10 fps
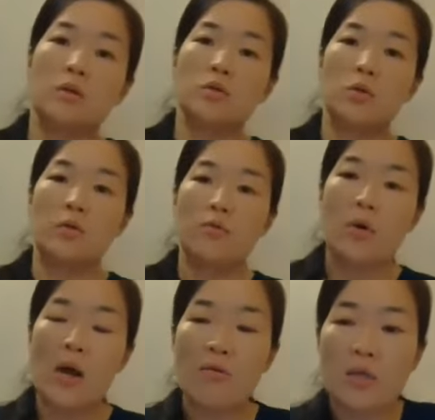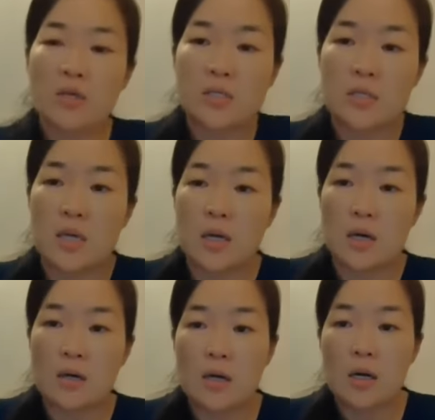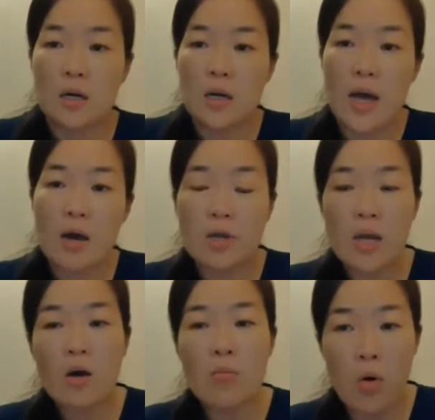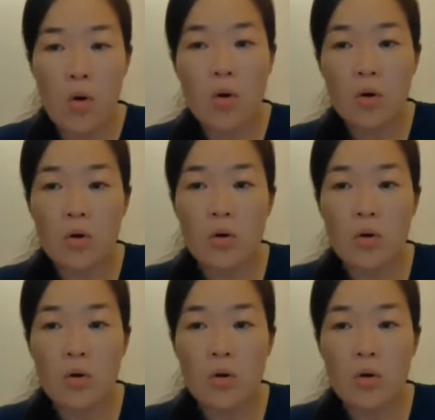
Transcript: so if you have this uh, LDL more